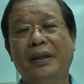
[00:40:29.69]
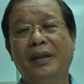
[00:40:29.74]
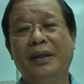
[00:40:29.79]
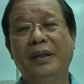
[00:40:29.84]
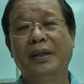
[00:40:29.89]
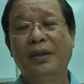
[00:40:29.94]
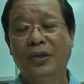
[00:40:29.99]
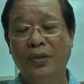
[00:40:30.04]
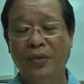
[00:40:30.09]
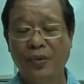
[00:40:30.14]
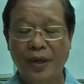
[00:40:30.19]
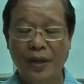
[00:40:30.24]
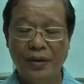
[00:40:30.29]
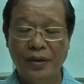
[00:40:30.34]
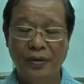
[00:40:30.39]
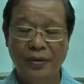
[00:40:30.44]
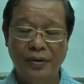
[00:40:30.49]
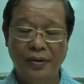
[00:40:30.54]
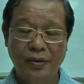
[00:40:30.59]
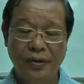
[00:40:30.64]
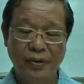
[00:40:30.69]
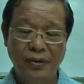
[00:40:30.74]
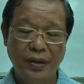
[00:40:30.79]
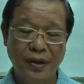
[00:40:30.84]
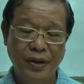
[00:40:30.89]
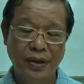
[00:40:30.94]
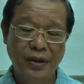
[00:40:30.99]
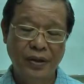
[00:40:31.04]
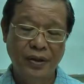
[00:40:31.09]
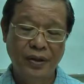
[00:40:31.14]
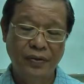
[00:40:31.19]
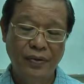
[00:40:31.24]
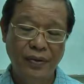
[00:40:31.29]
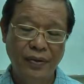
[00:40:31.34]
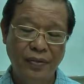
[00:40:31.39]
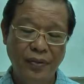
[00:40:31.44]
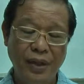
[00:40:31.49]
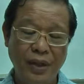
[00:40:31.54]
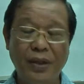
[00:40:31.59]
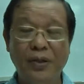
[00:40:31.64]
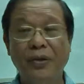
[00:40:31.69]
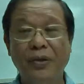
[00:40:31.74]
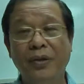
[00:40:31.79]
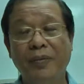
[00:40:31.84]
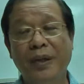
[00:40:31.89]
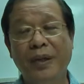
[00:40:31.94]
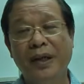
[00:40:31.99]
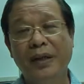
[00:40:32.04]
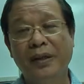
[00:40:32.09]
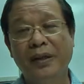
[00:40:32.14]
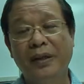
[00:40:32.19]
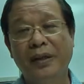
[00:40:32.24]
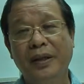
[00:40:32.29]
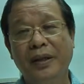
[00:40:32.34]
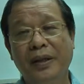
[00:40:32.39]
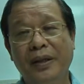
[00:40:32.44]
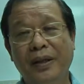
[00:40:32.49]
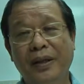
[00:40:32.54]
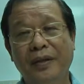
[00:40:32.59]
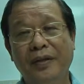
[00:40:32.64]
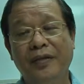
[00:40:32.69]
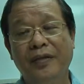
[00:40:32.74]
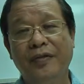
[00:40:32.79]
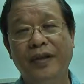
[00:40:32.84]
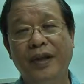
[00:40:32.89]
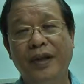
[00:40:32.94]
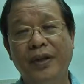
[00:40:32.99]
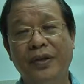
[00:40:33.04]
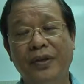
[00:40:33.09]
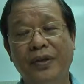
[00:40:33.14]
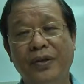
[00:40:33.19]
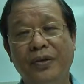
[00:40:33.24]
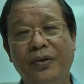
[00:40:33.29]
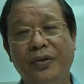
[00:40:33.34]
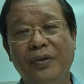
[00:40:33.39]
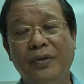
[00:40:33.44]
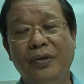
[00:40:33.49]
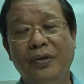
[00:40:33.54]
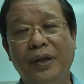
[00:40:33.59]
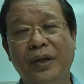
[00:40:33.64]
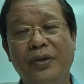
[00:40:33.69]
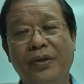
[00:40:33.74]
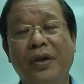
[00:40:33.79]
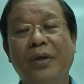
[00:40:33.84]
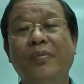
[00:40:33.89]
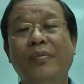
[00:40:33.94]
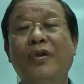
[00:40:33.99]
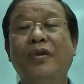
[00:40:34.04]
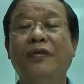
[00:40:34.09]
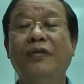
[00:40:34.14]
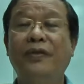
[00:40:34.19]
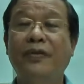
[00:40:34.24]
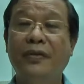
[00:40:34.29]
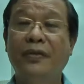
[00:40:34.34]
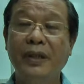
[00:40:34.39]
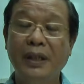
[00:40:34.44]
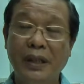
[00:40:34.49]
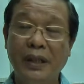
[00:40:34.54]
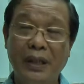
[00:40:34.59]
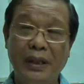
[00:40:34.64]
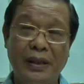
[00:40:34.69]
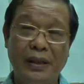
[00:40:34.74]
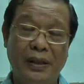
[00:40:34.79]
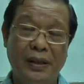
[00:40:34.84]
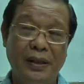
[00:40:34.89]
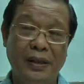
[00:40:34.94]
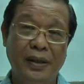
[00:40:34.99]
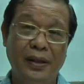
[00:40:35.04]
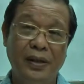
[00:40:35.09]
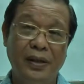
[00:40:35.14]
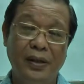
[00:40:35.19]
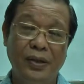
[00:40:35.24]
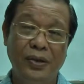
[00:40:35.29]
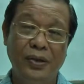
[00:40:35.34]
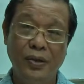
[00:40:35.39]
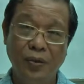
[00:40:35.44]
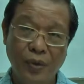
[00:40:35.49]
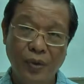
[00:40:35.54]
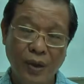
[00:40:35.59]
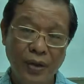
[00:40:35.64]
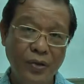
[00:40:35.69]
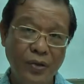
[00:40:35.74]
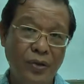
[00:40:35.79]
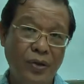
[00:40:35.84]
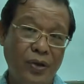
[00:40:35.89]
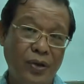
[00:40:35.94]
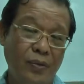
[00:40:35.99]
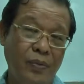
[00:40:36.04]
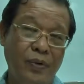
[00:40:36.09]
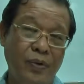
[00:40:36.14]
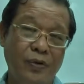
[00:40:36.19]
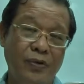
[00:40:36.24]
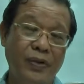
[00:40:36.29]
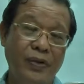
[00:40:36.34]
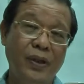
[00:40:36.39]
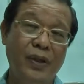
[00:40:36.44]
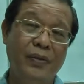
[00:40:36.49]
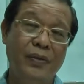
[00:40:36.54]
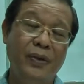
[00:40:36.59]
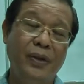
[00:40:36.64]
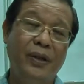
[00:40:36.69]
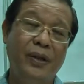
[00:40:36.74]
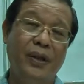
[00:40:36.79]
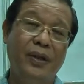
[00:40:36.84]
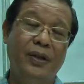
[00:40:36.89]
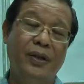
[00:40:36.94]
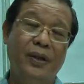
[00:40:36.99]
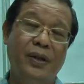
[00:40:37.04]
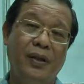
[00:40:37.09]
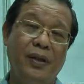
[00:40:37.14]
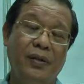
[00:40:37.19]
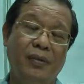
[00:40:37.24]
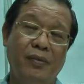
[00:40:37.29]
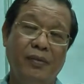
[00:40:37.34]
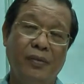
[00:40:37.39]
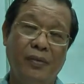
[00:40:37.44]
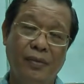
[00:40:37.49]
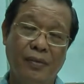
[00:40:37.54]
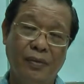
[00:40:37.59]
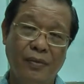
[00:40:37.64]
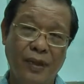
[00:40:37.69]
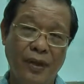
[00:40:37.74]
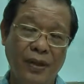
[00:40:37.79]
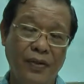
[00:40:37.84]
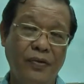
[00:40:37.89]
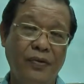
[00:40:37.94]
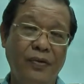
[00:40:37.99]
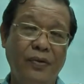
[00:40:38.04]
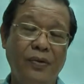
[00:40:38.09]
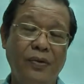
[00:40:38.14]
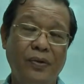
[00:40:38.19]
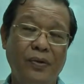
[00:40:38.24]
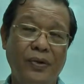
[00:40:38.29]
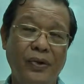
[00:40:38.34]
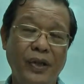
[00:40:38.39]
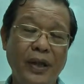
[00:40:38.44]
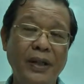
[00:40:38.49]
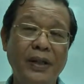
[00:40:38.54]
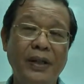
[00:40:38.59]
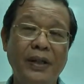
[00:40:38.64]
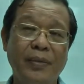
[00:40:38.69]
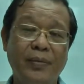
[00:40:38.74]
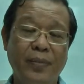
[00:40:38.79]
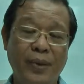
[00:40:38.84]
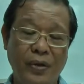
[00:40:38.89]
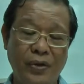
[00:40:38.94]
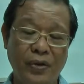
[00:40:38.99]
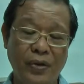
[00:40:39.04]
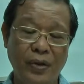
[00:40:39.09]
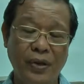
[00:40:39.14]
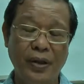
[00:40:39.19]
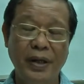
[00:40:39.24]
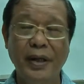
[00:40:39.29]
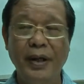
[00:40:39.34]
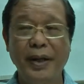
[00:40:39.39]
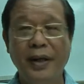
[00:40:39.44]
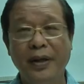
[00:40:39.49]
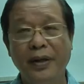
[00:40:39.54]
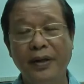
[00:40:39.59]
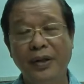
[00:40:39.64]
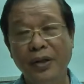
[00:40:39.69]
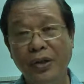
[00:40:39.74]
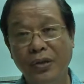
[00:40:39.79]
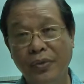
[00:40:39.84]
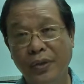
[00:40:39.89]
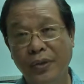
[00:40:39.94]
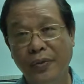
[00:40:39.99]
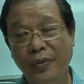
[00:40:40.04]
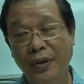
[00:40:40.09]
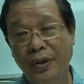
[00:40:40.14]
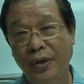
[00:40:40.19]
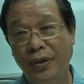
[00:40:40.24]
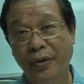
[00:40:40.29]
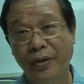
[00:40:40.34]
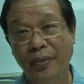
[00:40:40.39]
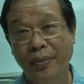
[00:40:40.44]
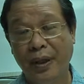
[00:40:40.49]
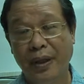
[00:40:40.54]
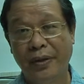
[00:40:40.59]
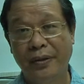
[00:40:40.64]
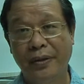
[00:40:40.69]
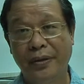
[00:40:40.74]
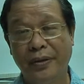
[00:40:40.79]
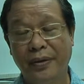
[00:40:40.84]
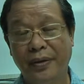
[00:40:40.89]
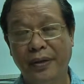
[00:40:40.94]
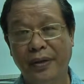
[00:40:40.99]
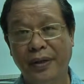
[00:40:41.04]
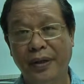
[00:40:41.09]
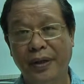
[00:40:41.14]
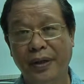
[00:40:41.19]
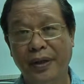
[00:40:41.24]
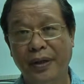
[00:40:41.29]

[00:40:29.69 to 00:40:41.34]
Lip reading: That is why you notice if you meet a good monk, you find you can talk more freely. You want to talk more freely with such a wonderful, saintly person than you would with your own parents.